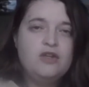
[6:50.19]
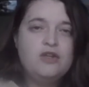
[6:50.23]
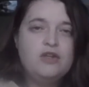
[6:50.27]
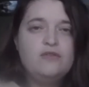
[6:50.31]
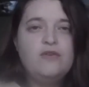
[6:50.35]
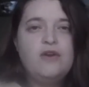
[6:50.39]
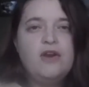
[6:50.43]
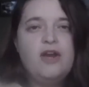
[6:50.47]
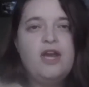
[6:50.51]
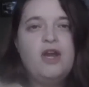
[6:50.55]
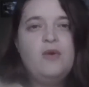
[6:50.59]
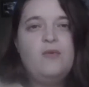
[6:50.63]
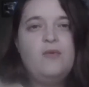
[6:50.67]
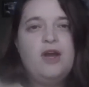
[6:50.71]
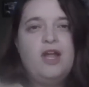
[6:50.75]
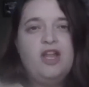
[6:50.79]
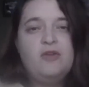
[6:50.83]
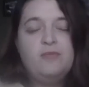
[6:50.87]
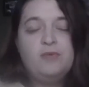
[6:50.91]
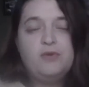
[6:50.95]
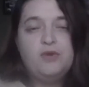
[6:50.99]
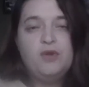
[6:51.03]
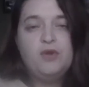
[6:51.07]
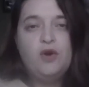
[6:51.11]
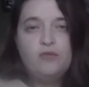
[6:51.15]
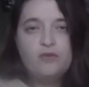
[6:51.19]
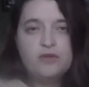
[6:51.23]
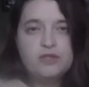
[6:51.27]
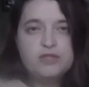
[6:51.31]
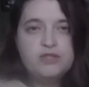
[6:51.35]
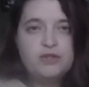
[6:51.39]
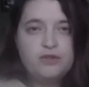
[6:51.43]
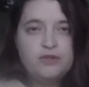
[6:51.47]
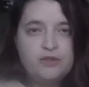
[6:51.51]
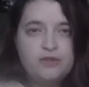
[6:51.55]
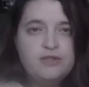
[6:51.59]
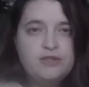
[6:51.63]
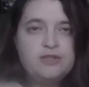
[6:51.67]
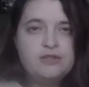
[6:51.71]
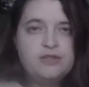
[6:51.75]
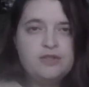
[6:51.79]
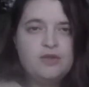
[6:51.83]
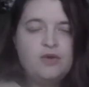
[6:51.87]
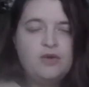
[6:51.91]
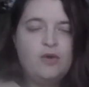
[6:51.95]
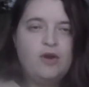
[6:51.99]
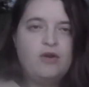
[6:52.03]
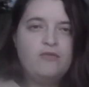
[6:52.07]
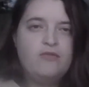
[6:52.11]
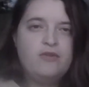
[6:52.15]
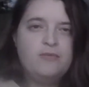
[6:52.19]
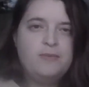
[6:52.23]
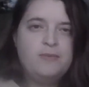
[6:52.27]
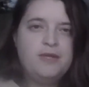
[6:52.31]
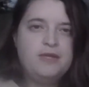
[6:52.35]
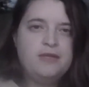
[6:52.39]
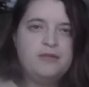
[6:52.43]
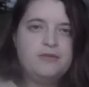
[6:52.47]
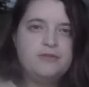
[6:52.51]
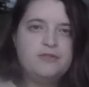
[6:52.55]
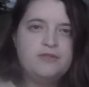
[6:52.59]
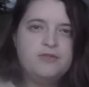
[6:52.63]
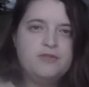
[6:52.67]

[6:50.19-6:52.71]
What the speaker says: could very well have been overturned in the Court of Appeal.